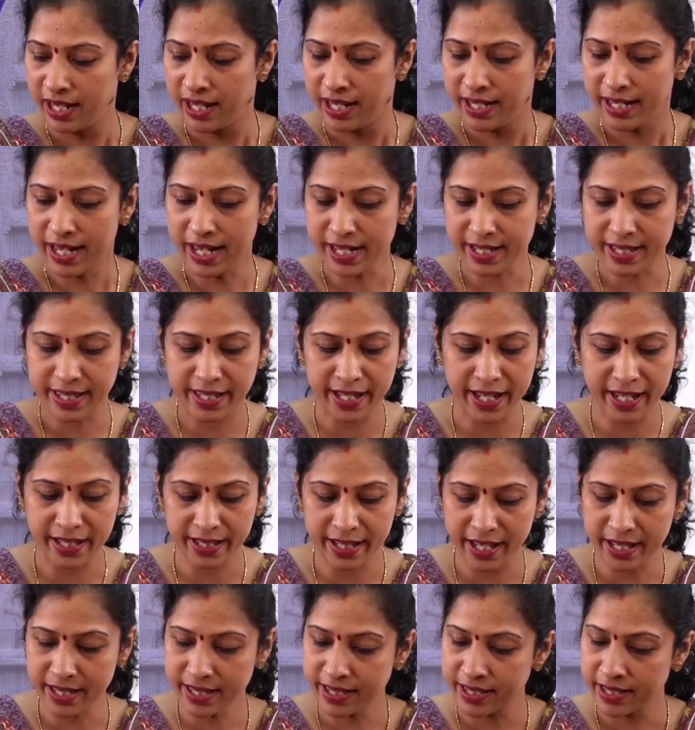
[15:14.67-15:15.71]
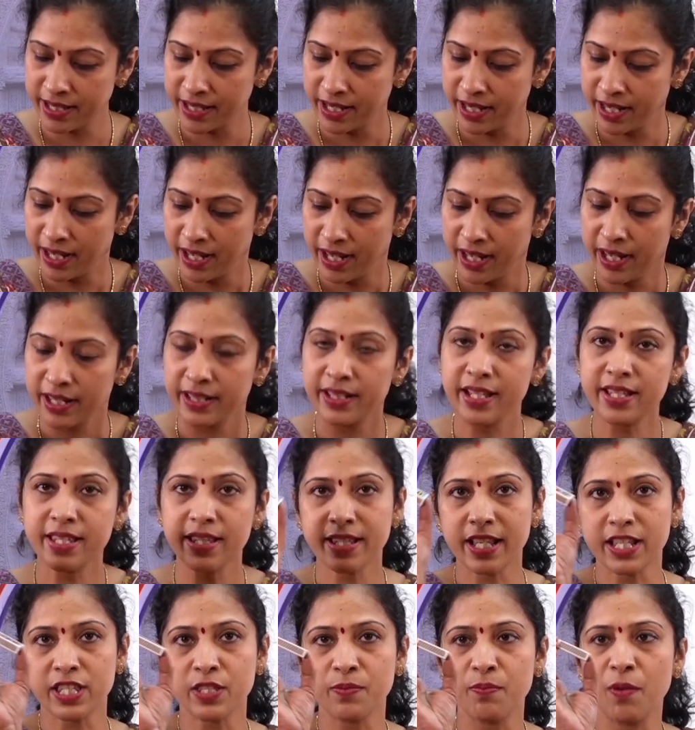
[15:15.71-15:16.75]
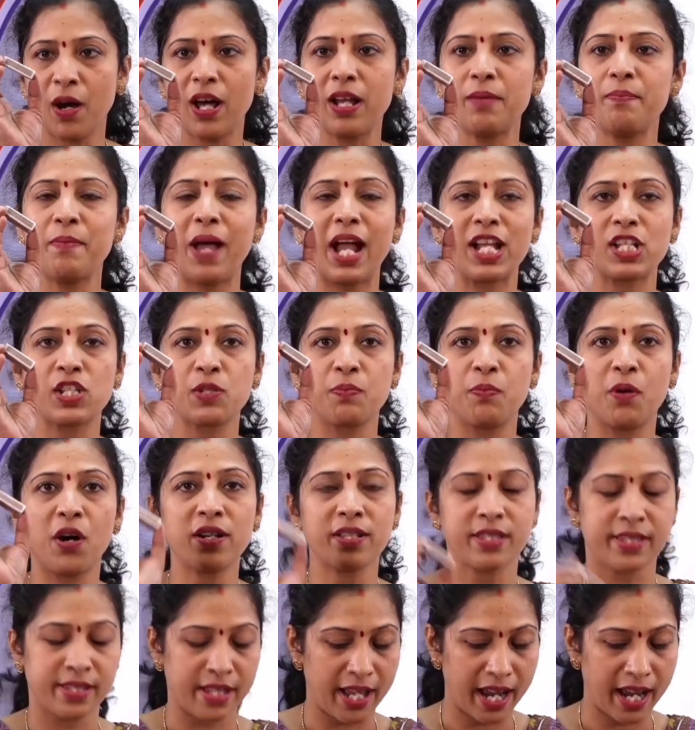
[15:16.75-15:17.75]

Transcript: Let's see this. This is a small matchbox